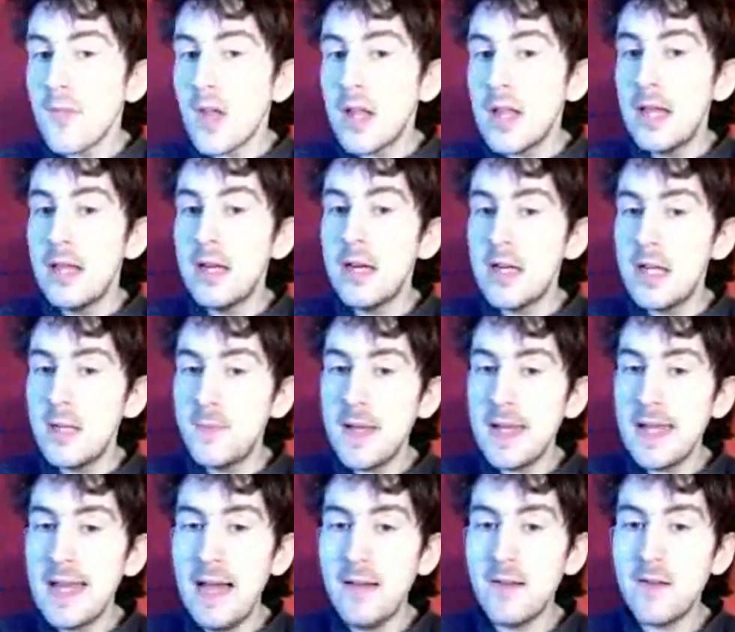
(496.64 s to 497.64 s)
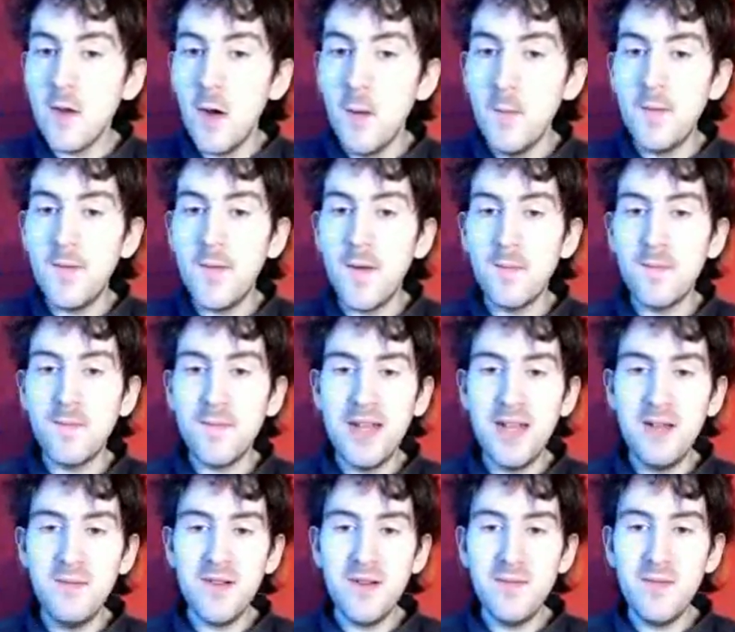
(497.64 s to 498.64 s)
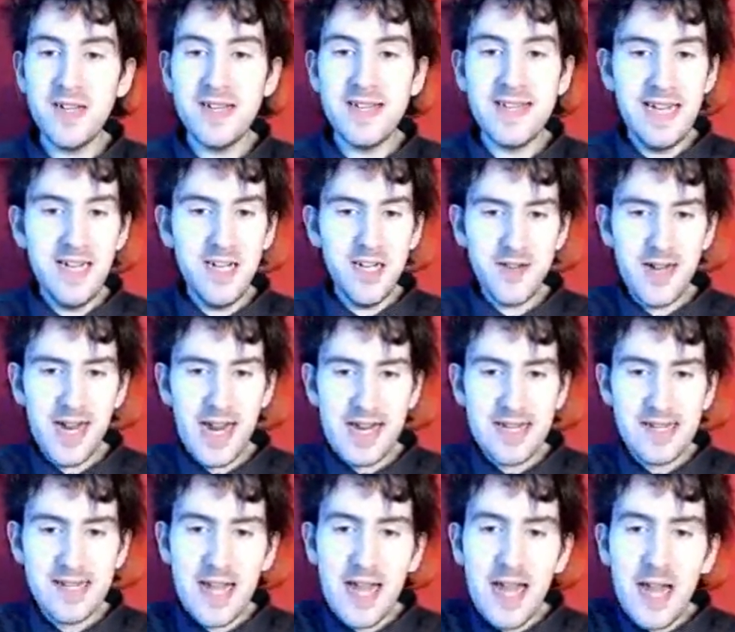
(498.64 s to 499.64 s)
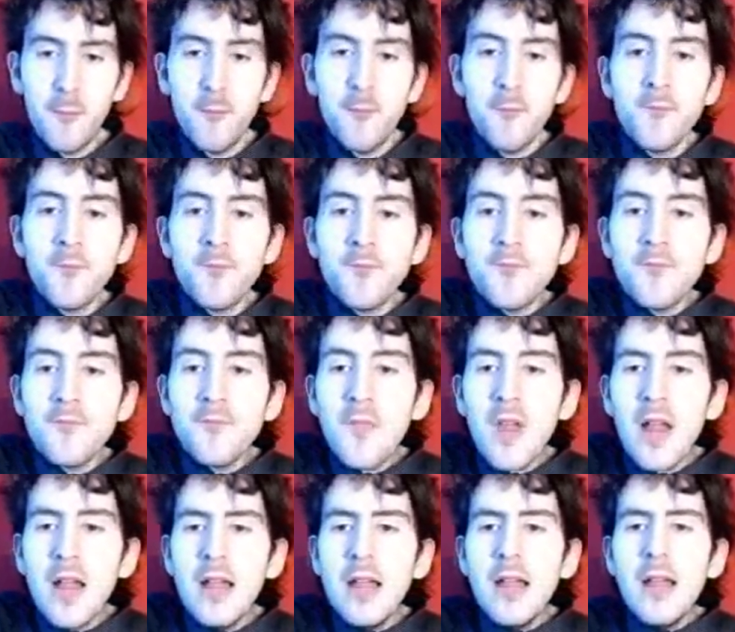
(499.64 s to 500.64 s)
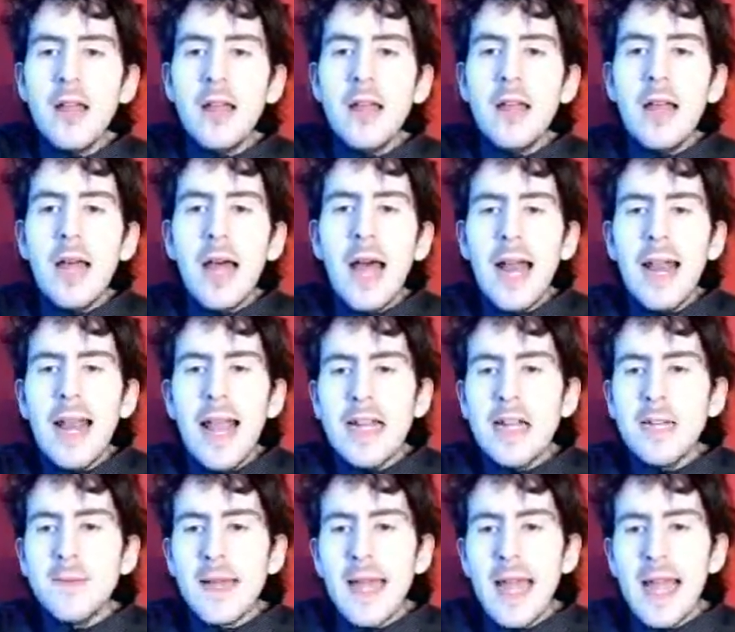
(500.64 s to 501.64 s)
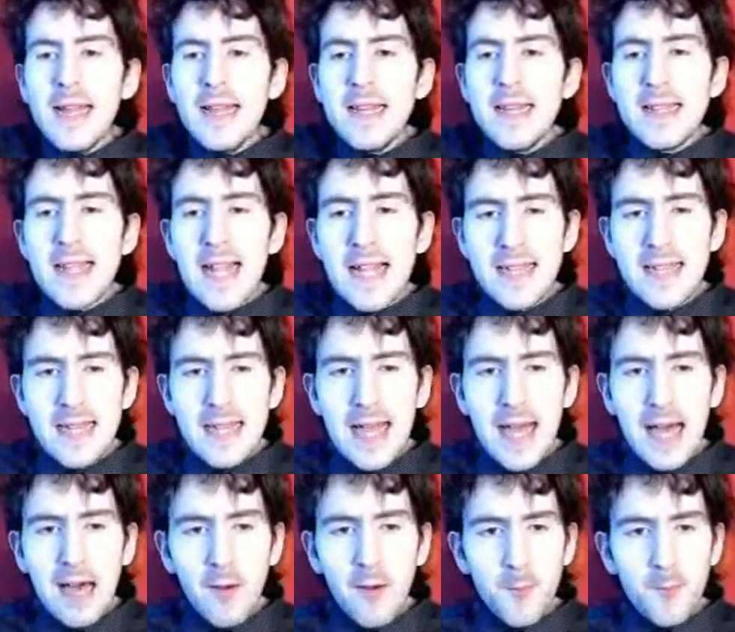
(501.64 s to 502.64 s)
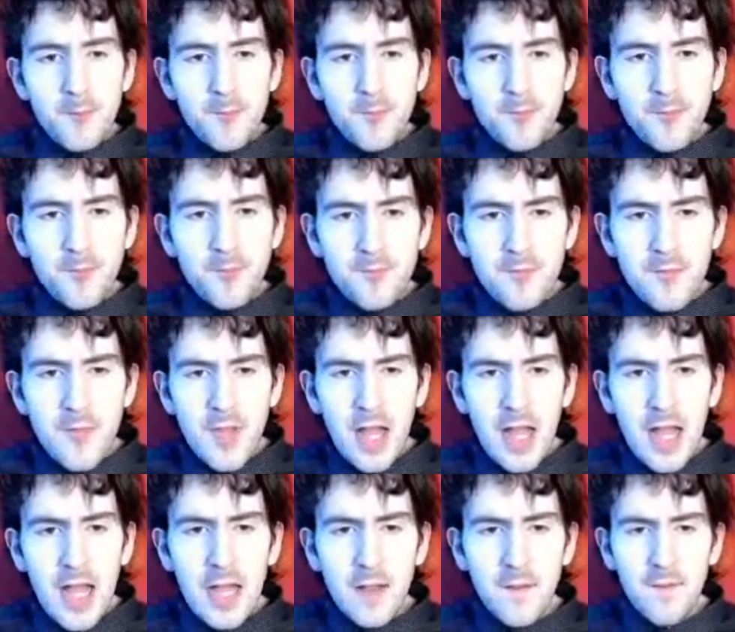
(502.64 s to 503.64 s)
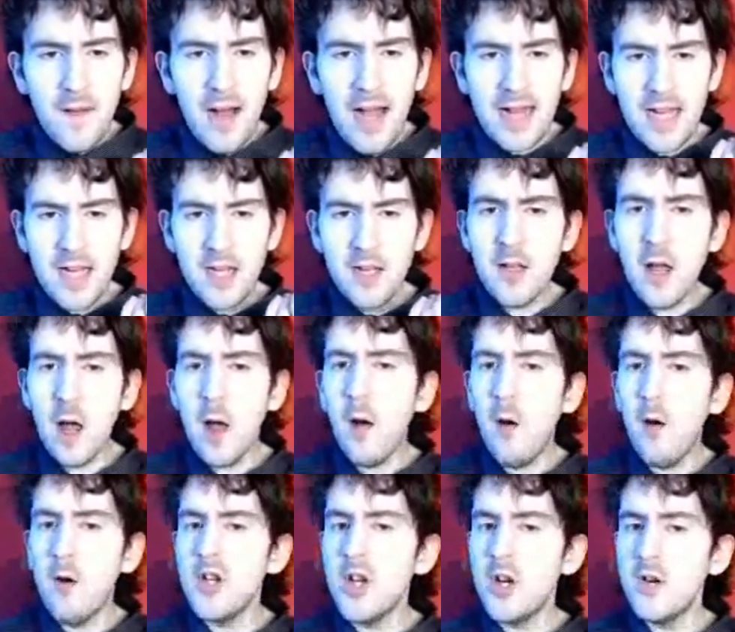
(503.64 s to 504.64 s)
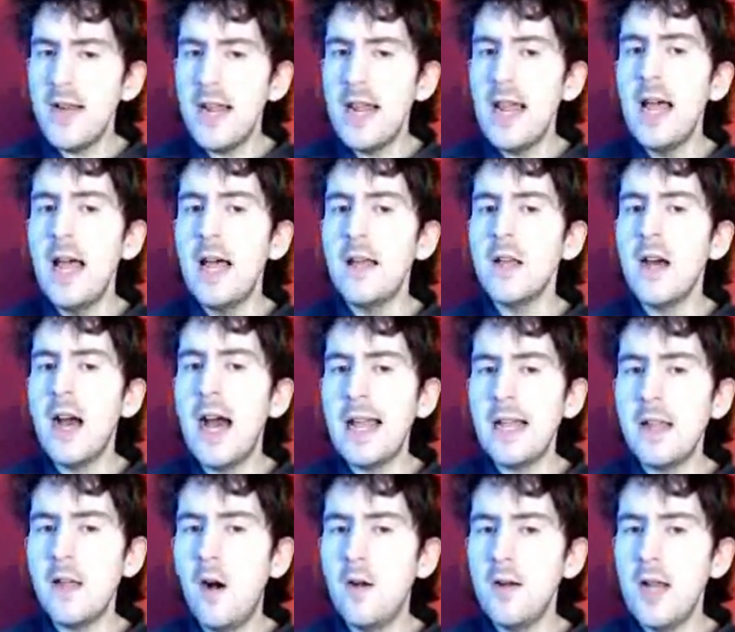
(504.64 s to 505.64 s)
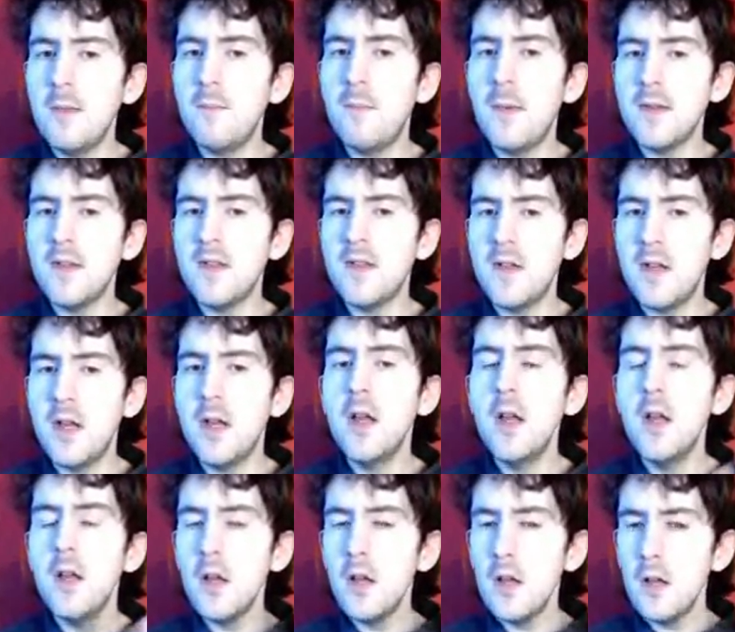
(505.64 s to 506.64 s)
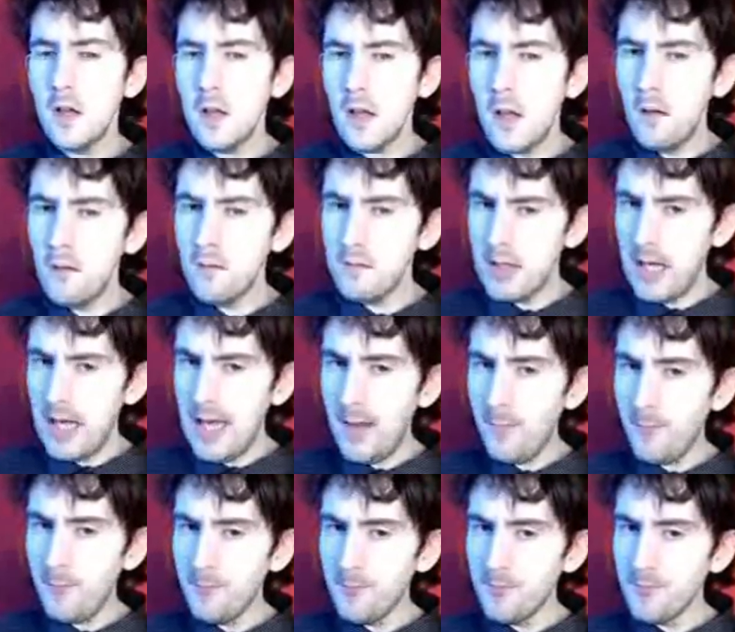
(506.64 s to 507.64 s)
because she's been kept dormant for pretty much centuries. And then she begins setting out, finding gold to create her iconic monster, Goldar.